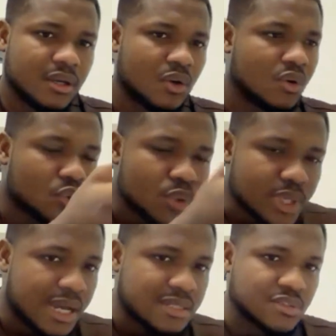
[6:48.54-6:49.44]
on
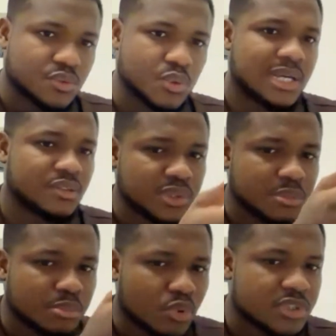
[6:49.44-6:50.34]
Quidas? Do I do the
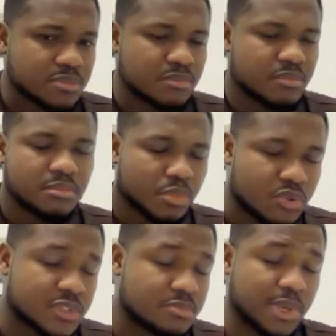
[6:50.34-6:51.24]
both
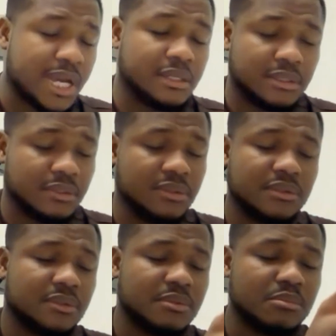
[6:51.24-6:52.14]
buying,
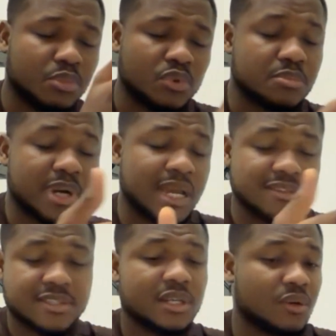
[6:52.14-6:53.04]
both buy
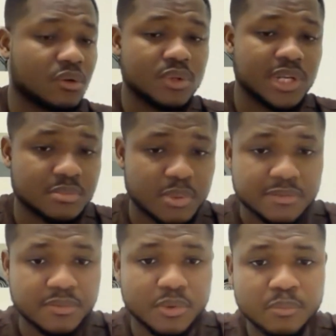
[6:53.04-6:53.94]
and sell on Quidas
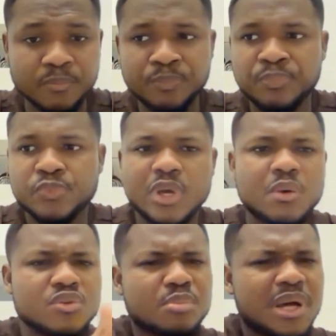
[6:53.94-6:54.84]
platform? Do I
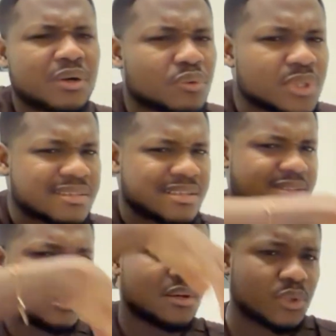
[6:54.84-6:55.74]
want to buy on Quidas and
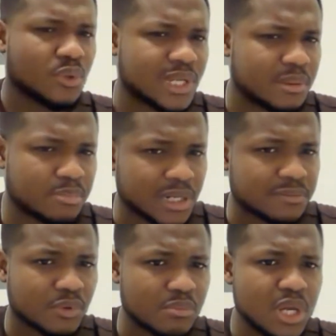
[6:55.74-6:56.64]
sell on other
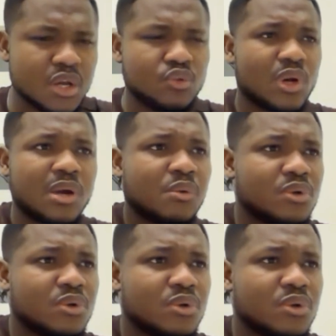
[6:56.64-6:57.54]
platform? Do I
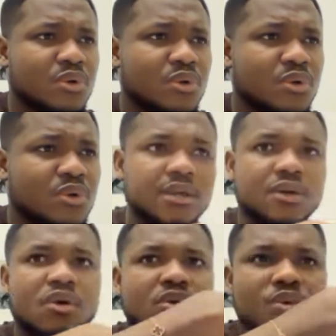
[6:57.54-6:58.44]
want to buy
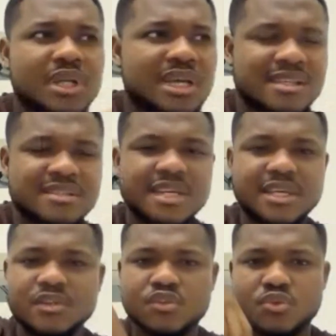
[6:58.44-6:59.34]
on Quidas and
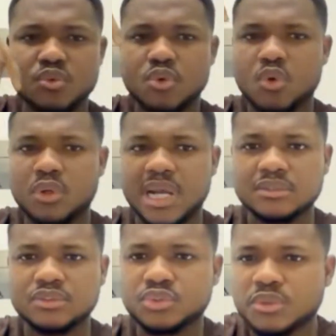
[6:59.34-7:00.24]
take it to other
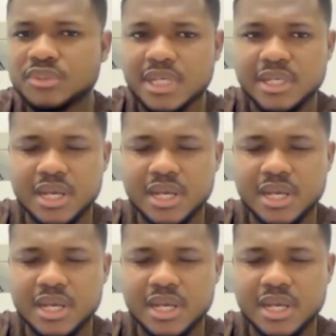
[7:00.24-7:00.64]
trusted